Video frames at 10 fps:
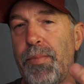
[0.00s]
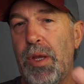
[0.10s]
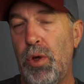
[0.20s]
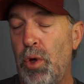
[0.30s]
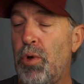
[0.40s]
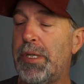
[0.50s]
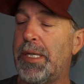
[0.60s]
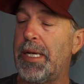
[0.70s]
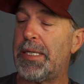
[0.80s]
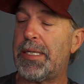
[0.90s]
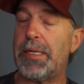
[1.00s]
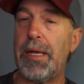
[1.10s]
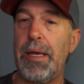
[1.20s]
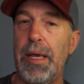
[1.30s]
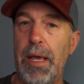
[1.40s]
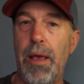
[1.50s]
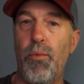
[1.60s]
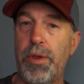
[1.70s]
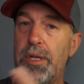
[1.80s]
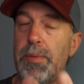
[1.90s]
use this
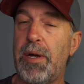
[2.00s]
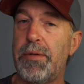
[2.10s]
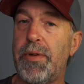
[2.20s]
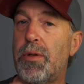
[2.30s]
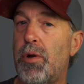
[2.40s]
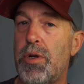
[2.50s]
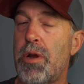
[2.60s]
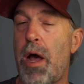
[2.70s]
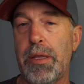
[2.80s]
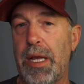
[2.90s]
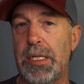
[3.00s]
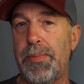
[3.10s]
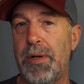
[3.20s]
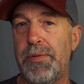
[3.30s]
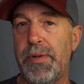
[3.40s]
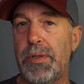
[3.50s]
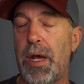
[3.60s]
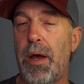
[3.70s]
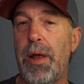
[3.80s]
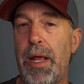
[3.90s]
with a sponge filter and knock that sponge filter
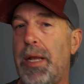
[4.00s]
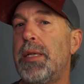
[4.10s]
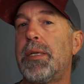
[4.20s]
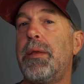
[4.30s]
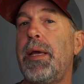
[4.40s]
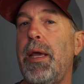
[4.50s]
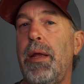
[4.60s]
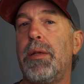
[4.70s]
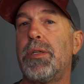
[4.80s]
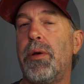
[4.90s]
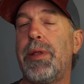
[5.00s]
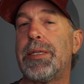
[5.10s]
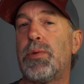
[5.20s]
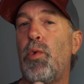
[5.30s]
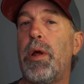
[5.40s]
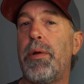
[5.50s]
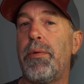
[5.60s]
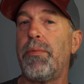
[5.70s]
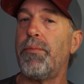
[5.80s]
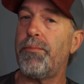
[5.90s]
out, and it's clean. So that's
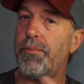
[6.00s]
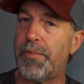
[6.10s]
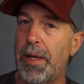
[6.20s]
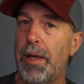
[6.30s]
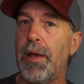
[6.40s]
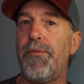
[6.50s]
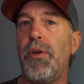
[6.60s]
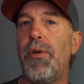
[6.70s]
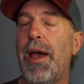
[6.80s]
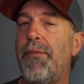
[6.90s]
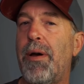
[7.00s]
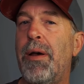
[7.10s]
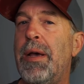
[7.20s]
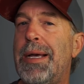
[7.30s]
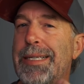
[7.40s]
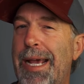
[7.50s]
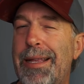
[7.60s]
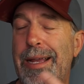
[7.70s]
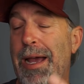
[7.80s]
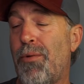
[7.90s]
one thing. If you have a
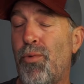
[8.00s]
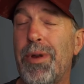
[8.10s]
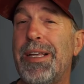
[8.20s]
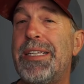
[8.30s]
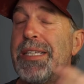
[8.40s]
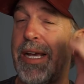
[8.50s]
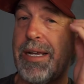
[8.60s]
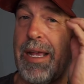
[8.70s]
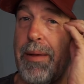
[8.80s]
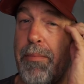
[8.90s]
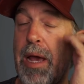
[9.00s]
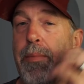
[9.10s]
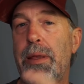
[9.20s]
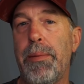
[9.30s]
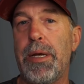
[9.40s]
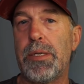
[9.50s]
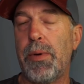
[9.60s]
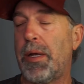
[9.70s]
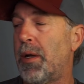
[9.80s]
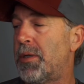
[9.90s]
tank that got really sick, it might be the best
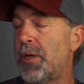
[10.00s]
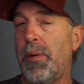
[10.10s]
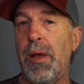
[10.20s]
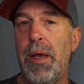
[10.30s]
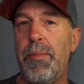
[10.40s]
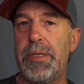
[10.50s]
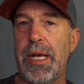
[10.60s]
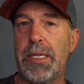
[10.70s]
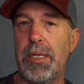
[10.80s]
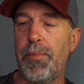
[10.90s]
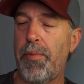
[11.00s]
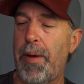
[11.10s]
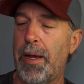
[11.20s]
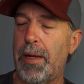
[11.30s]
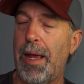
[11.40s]
way to go. So potassium permanganate,